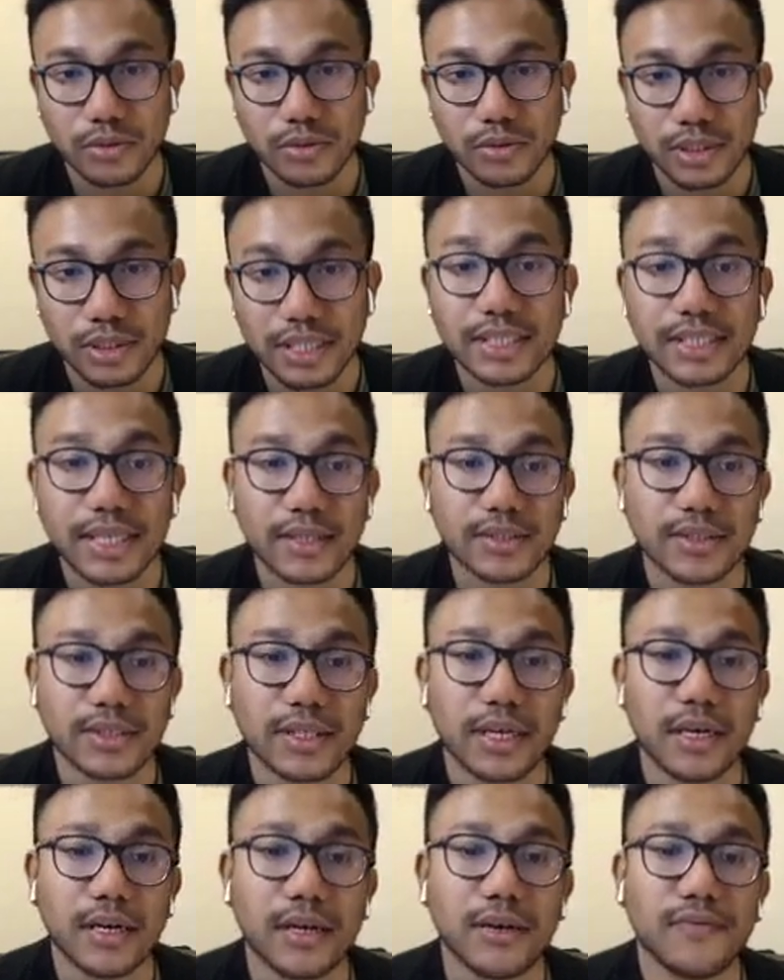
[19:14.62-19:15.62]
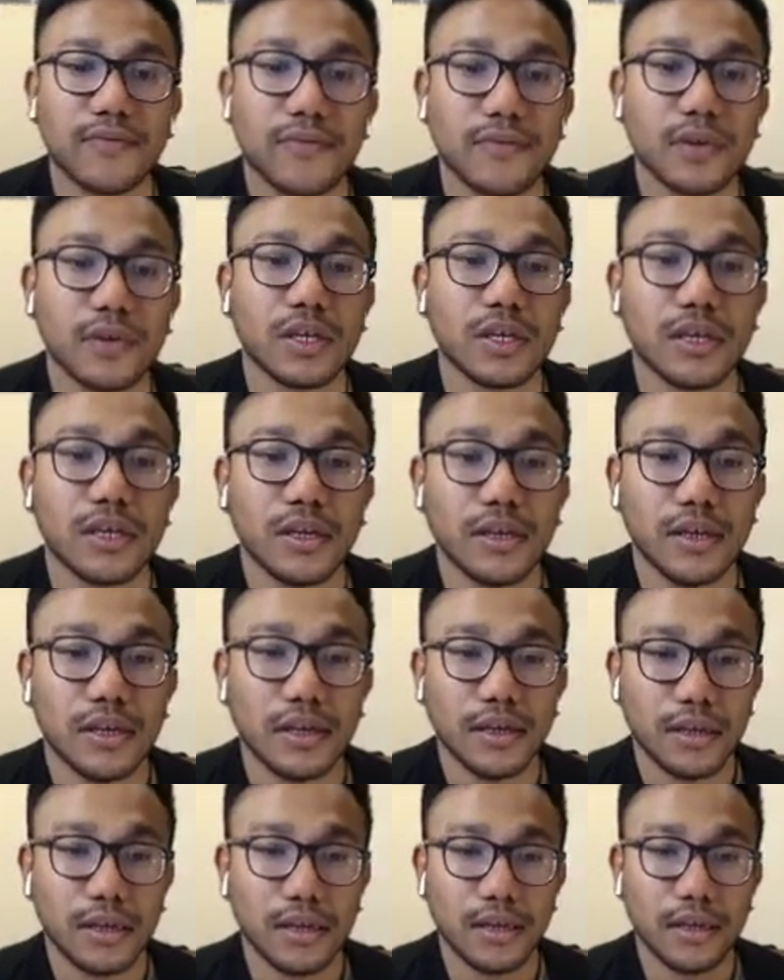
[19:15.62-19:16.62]
details of
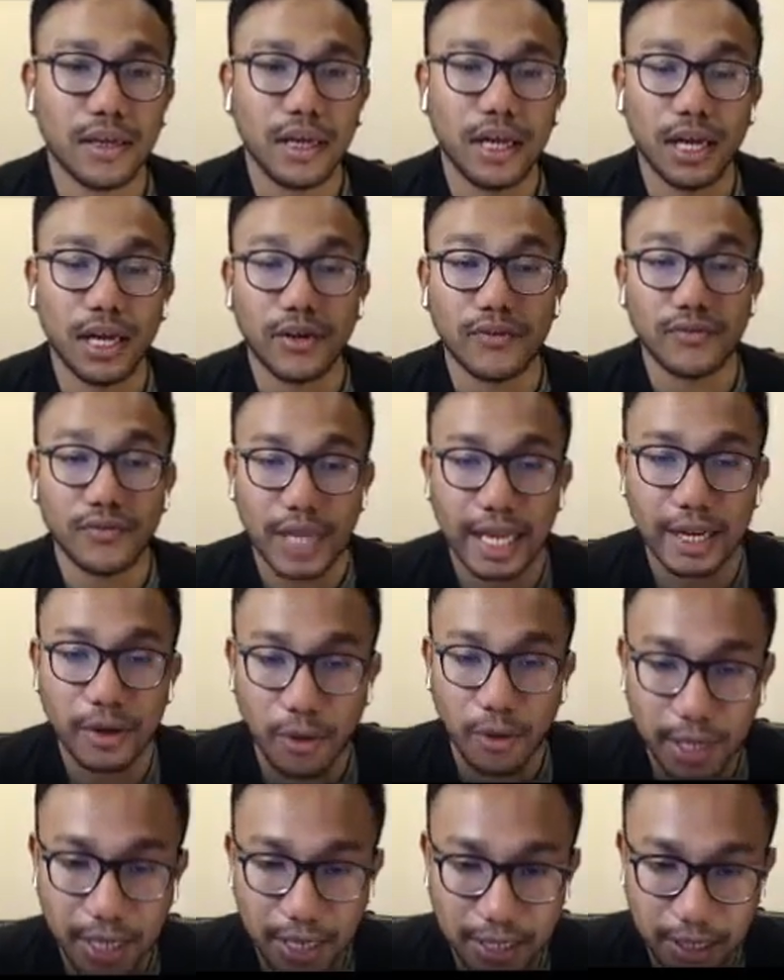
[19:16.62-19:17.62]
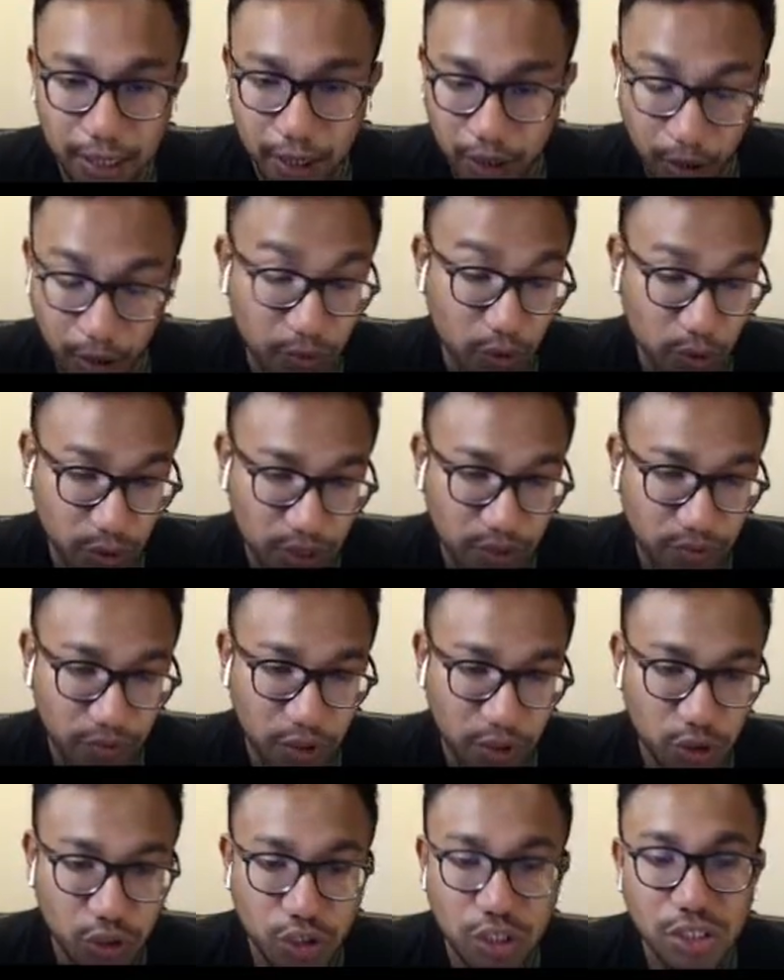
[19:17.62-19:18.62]
those
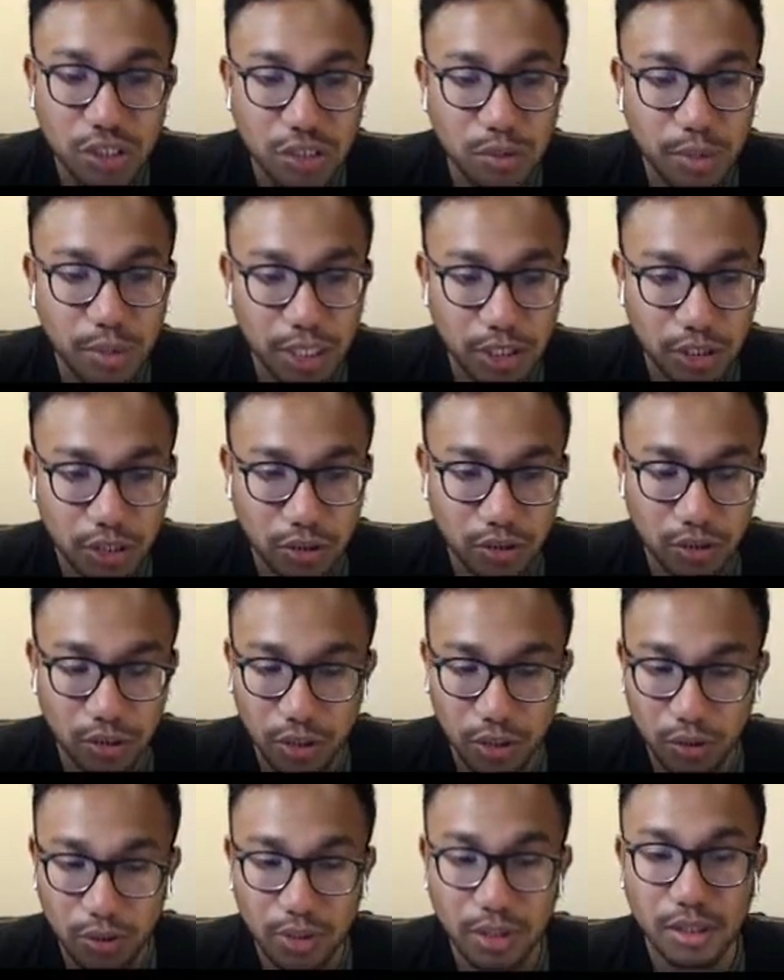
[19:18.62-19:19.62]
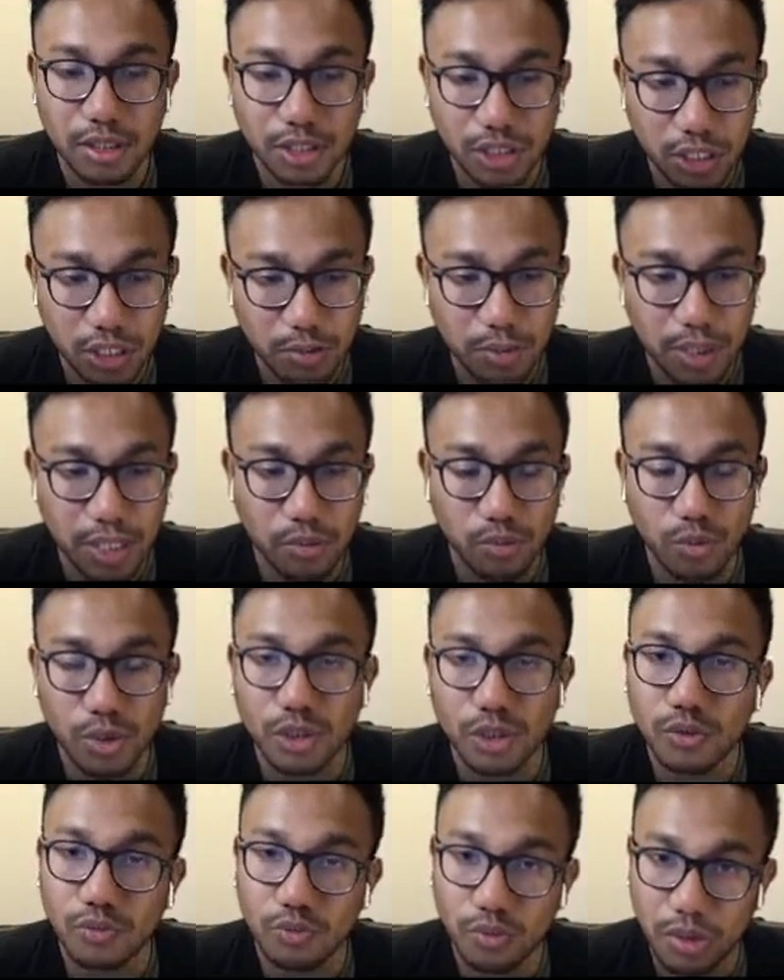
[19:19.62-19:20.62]
individuals, just to make sure they're legitimate.
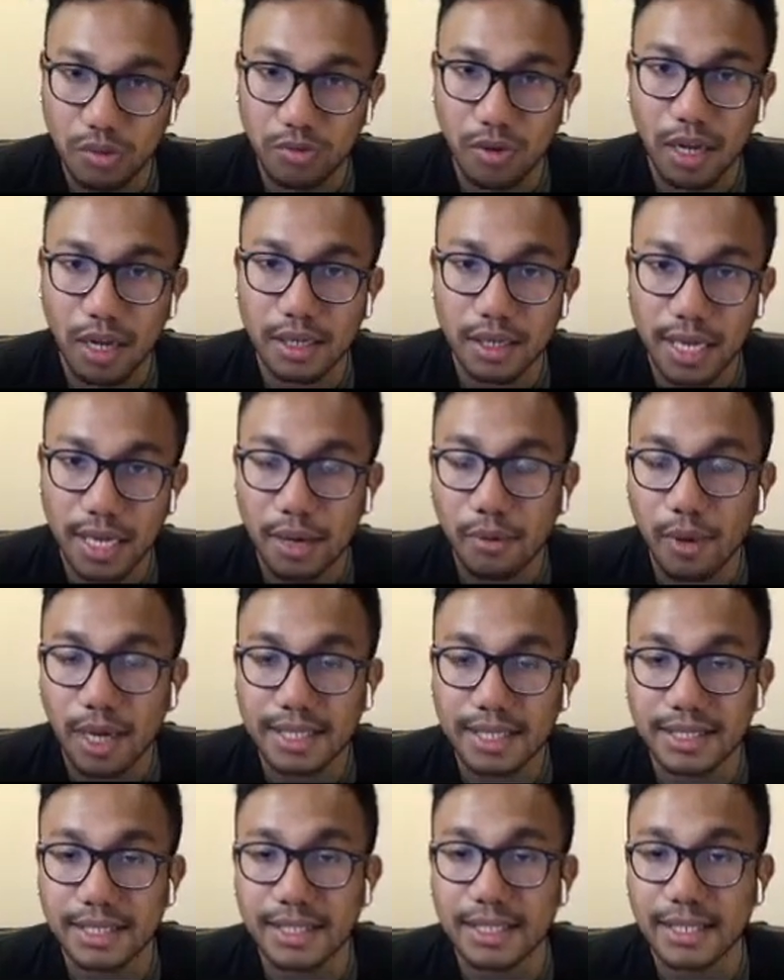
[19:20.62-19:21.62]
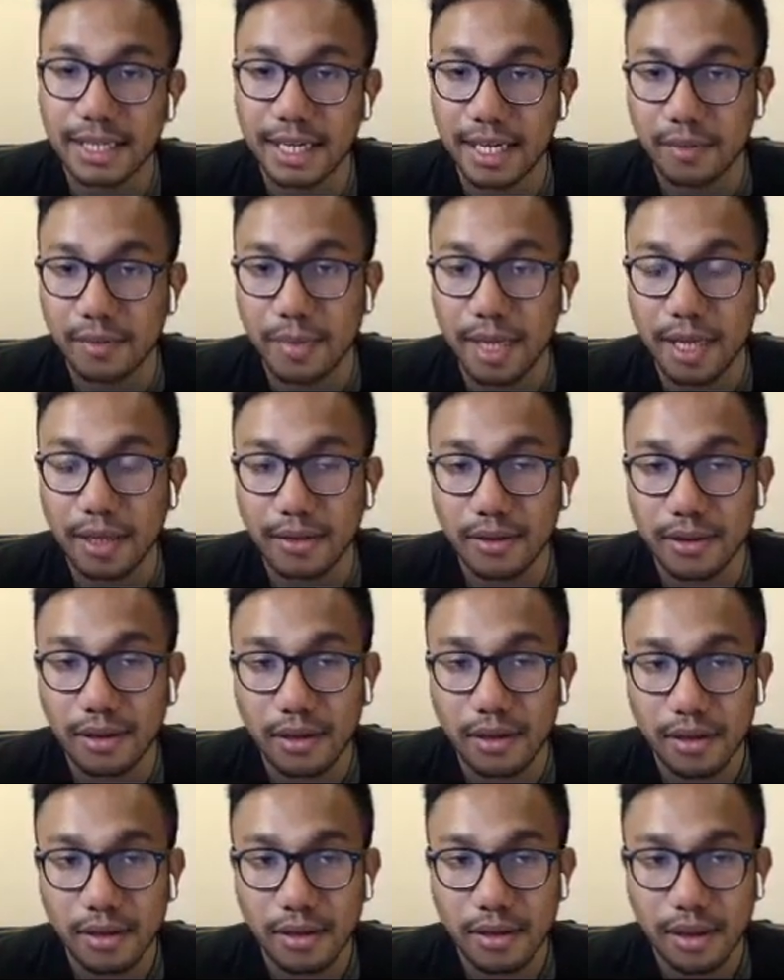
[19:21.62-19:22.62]
We run KYC and AML,
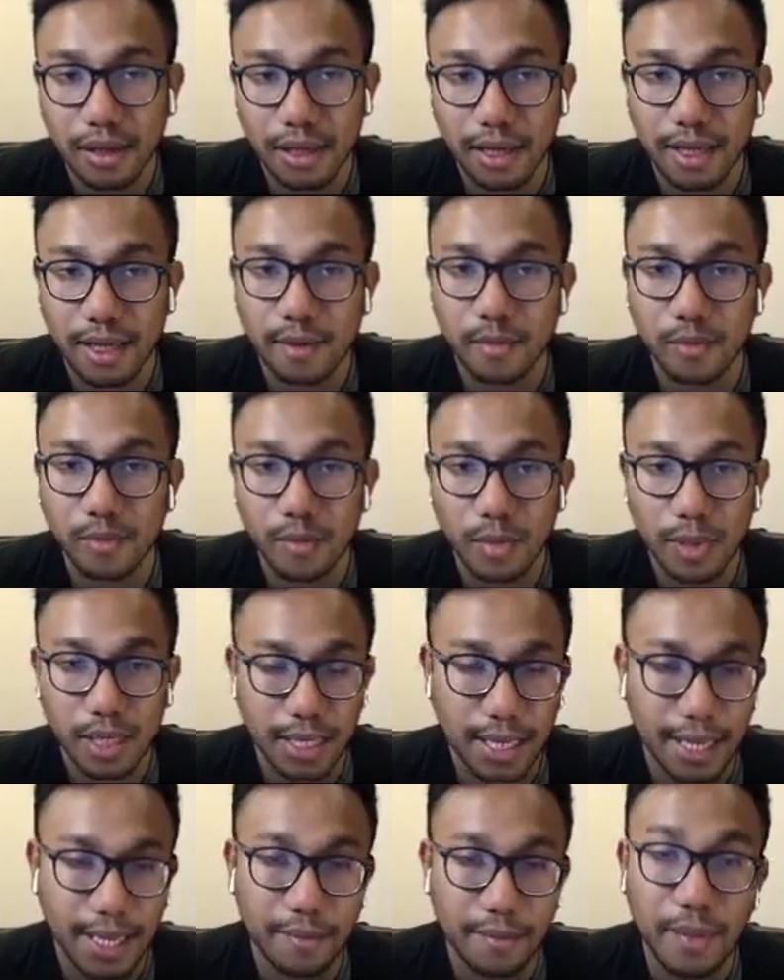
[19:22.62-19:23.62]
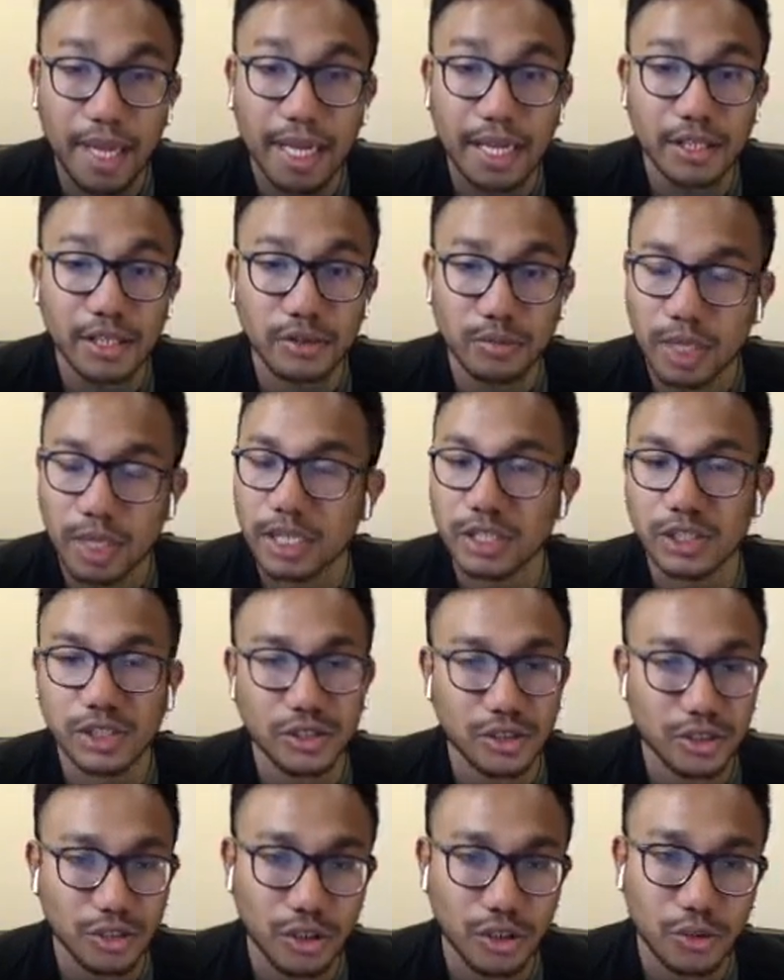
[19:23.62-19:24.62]
and making sure
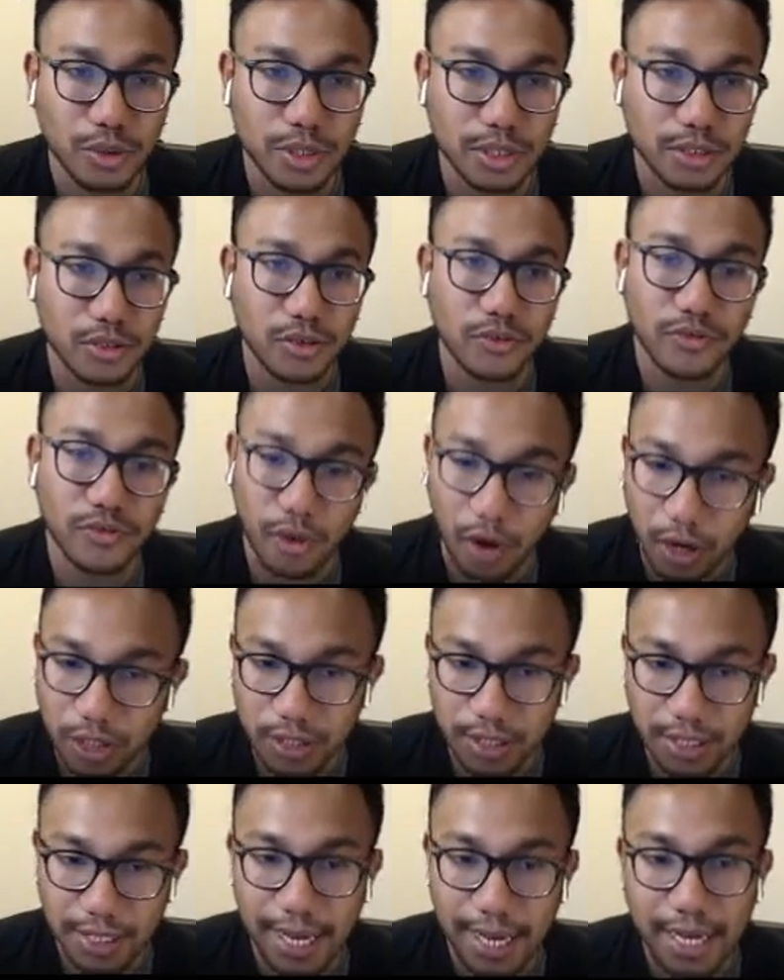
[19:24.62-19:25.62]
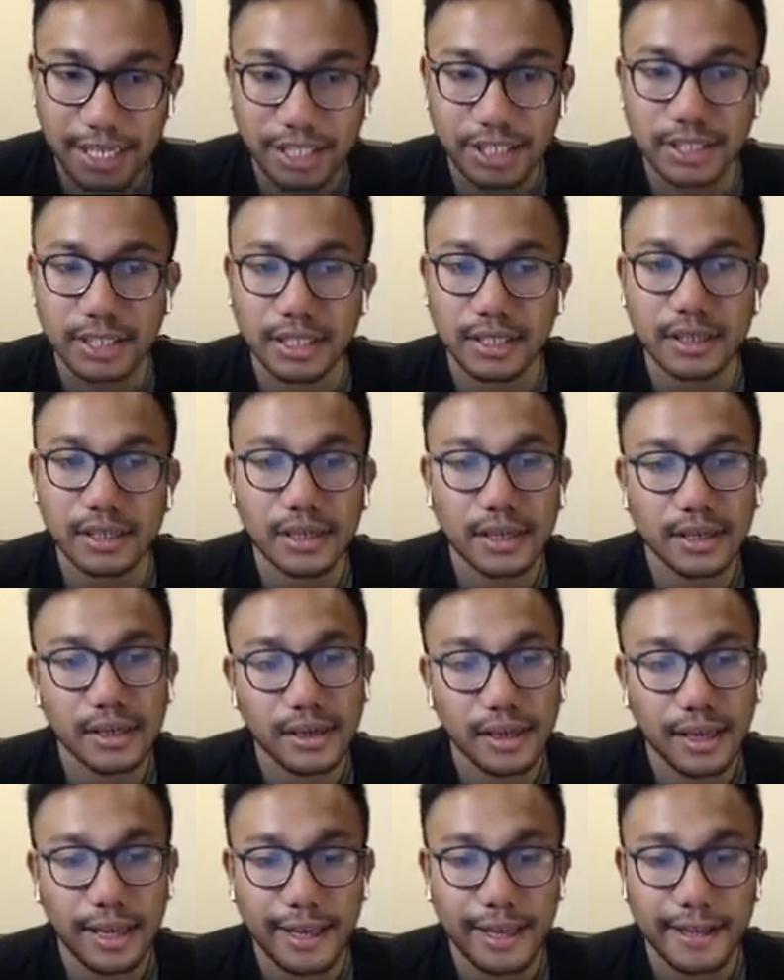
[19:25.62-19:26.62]
there's no fraudulent action,
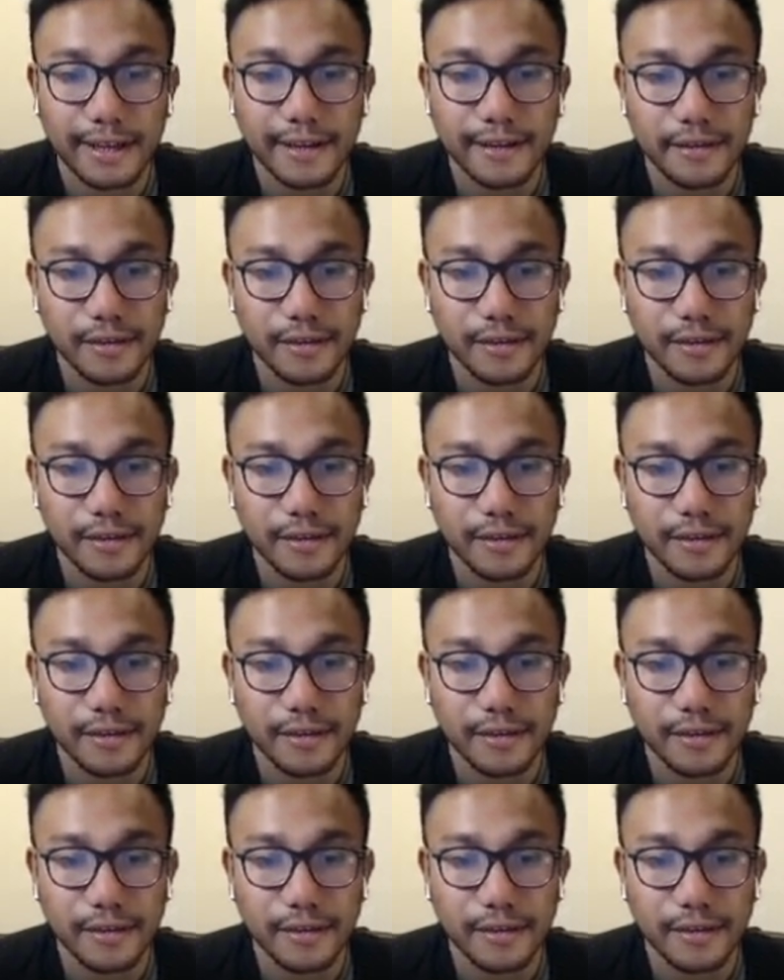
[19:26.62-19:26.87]
and